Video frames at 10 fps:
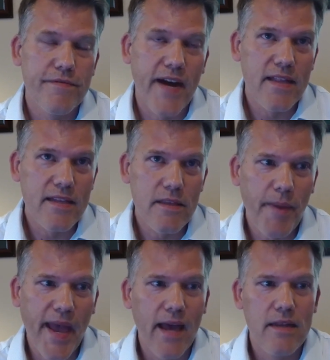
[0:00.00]
filing the
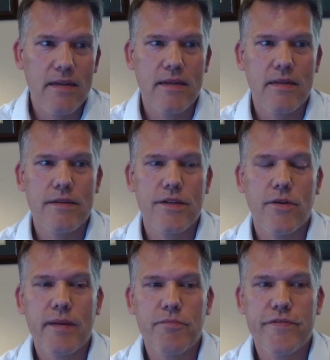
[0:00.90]
patent and
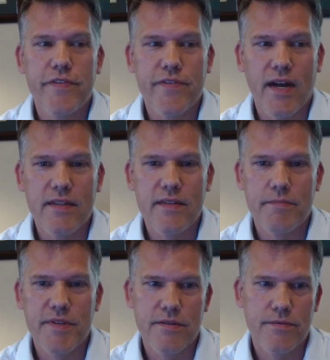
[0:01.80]
showing proof of
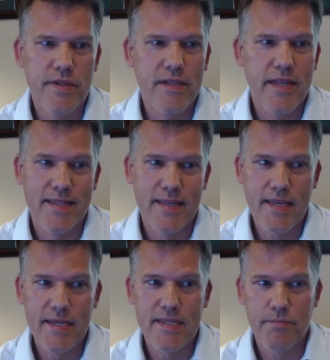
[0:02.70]
concept is really like the
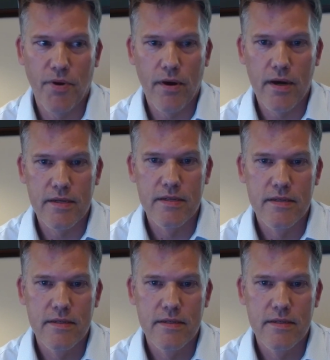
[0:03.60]
easy part,